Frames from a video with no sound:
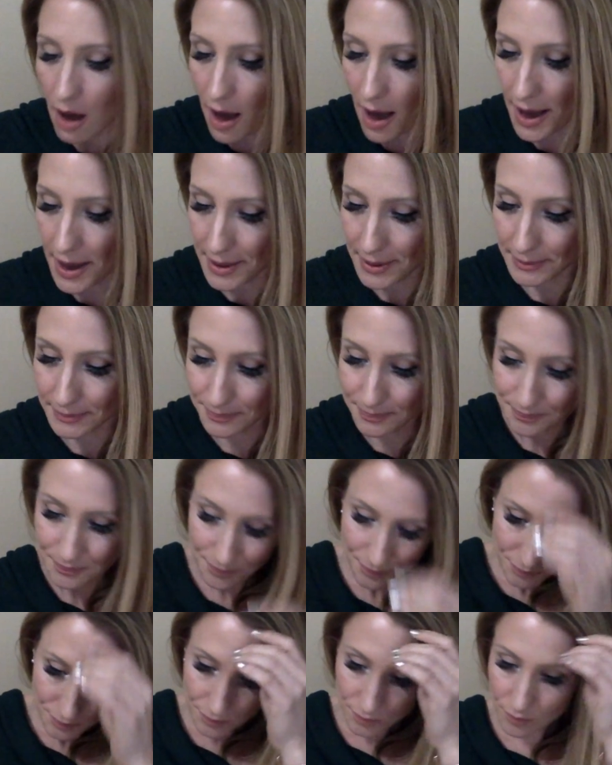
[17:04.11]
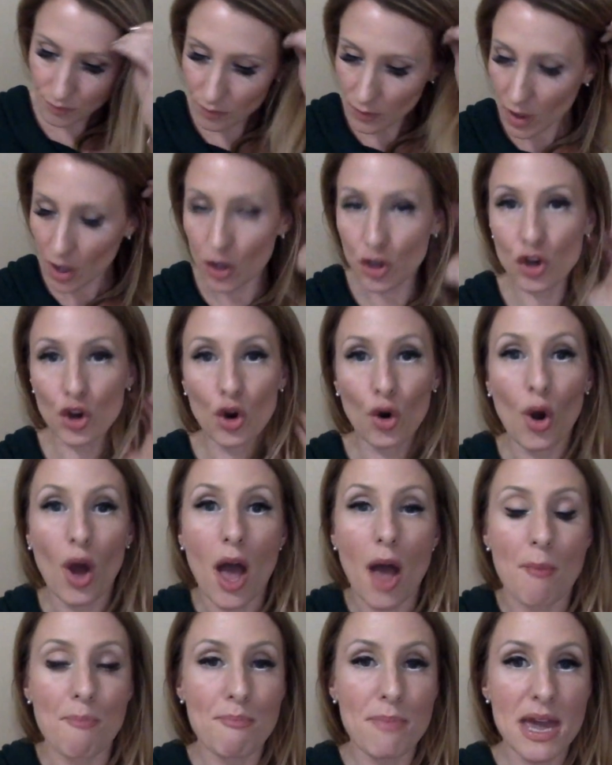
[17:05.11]
Um, you know,
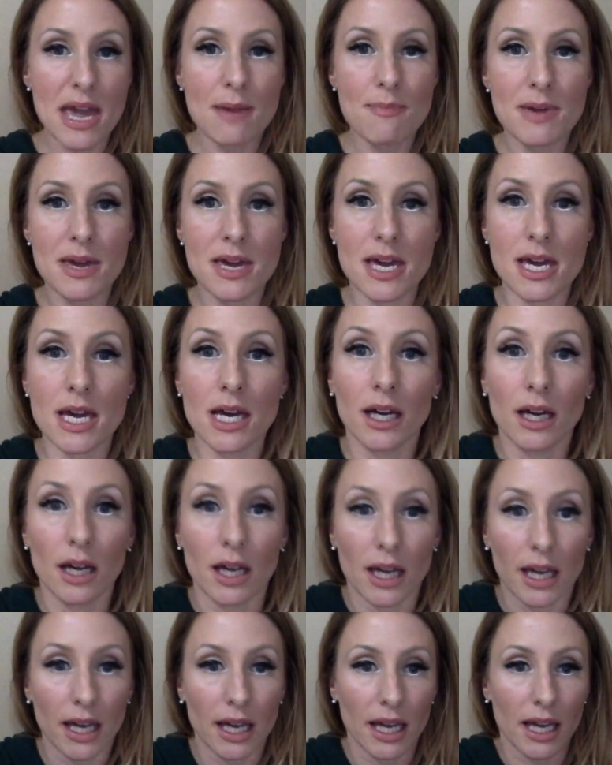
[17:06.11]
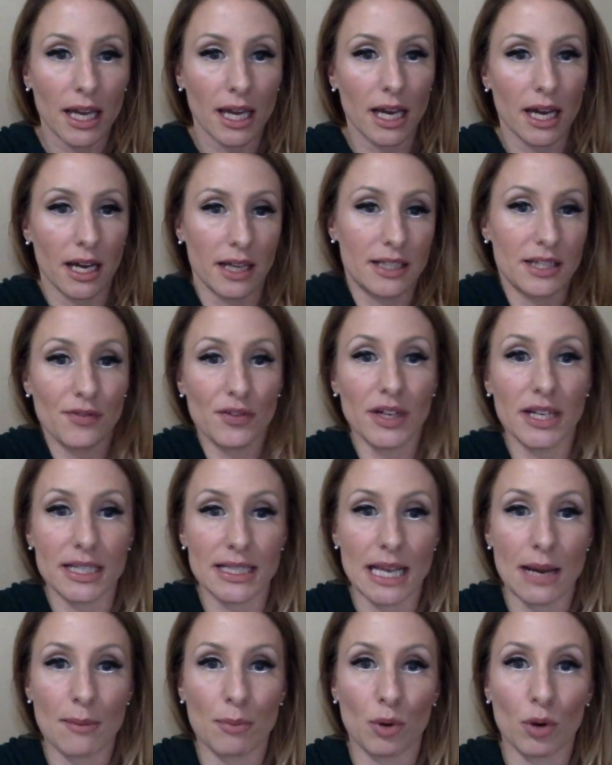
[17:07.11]
maybe a different
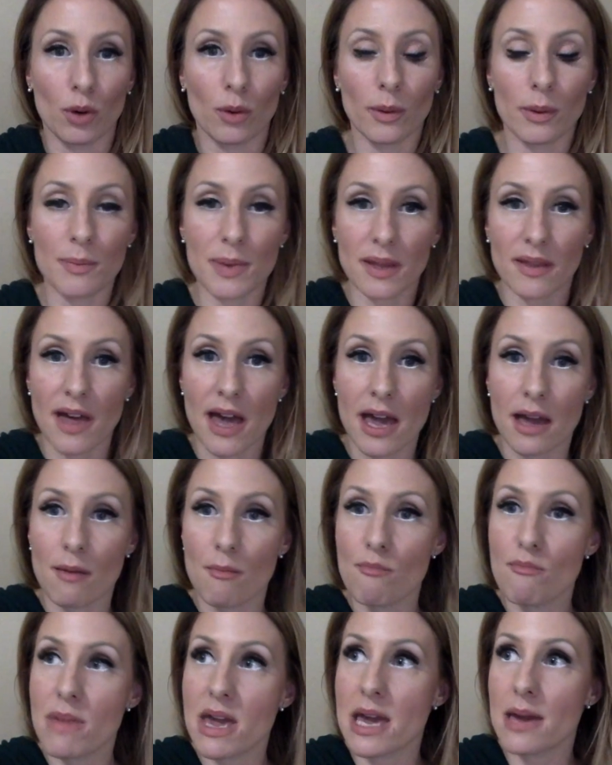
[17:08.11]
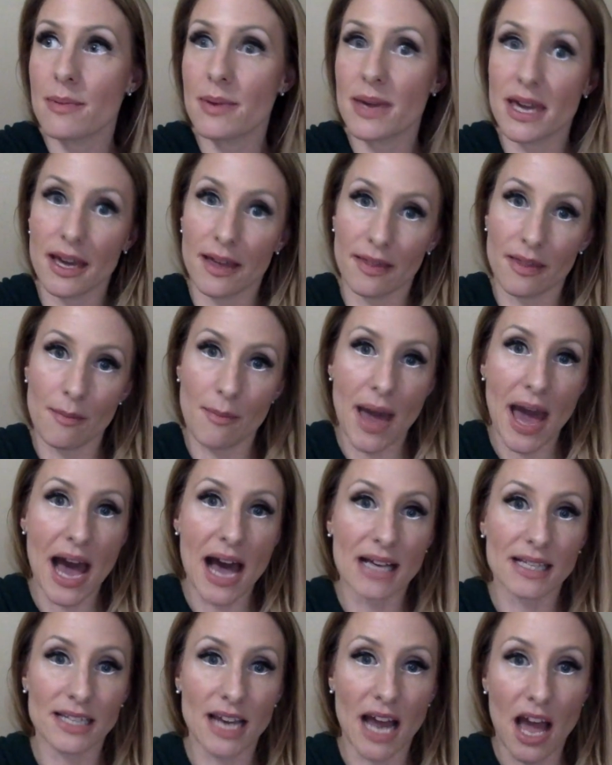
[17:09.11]
example would be like maybe in the
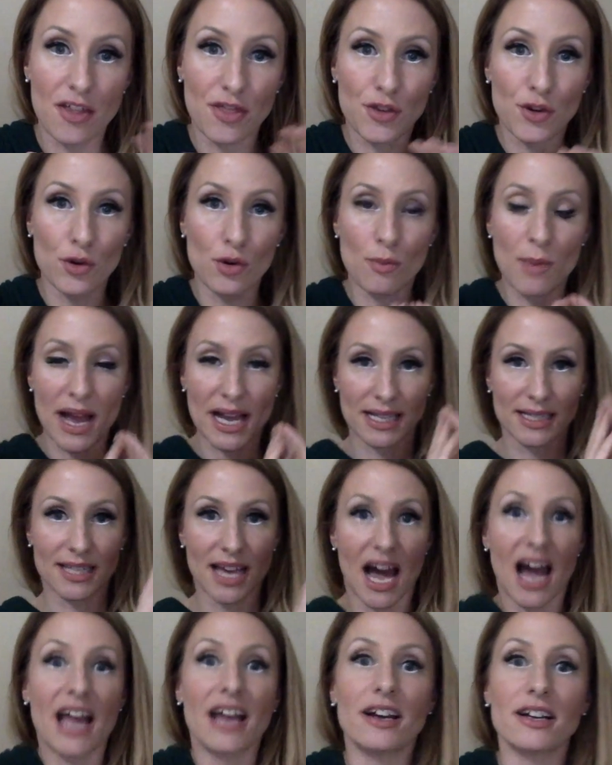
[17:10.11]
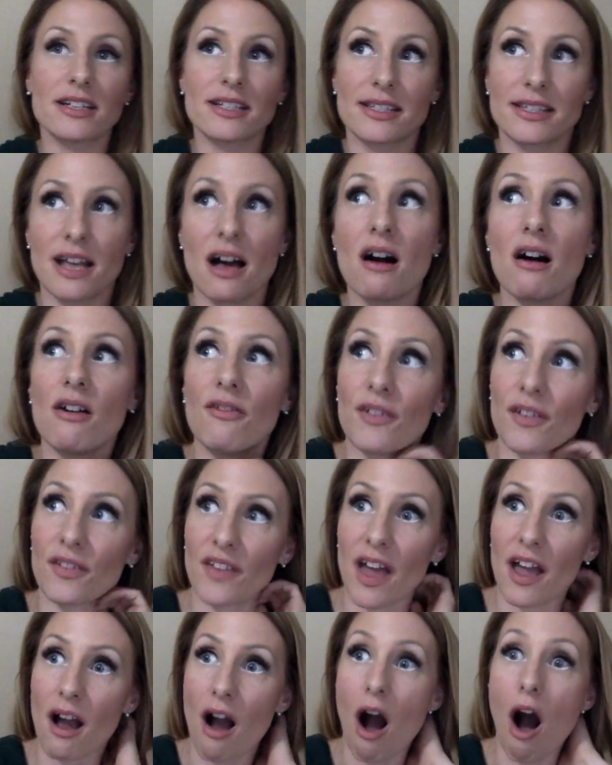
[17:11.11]
past I threw my entire self and
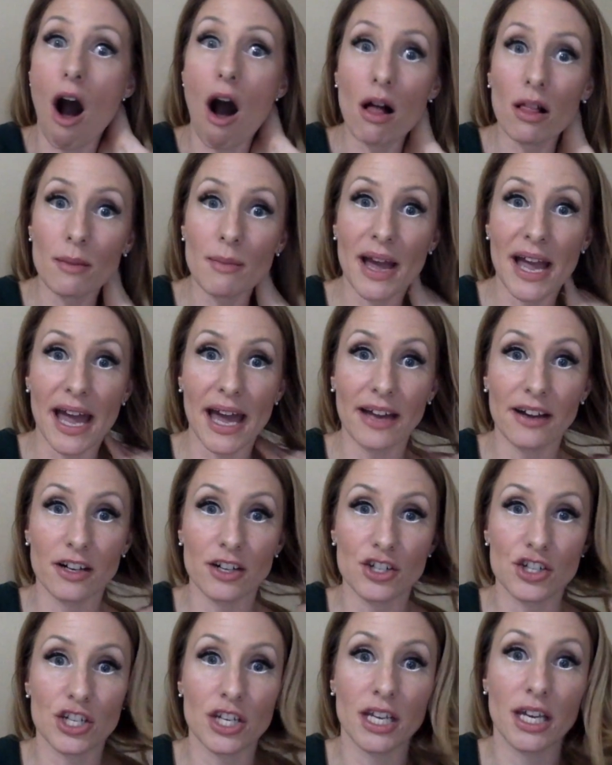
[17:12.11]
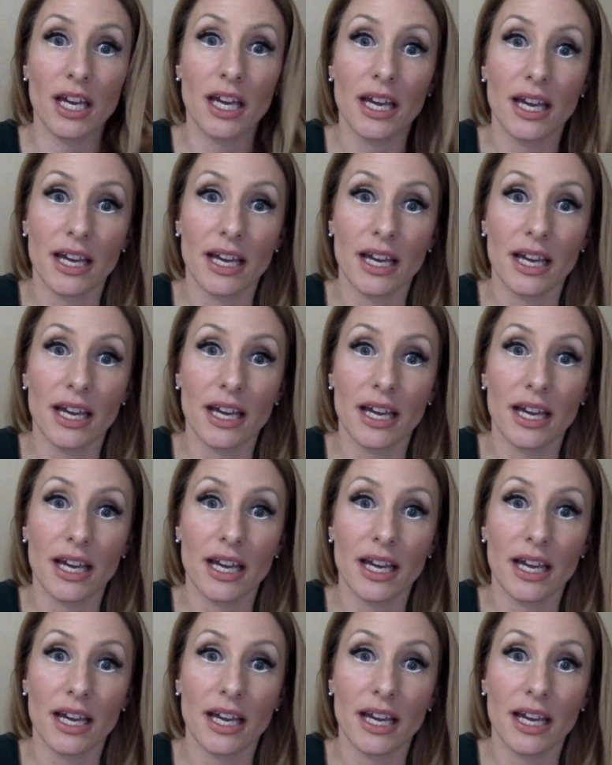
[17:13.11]
like all of my energy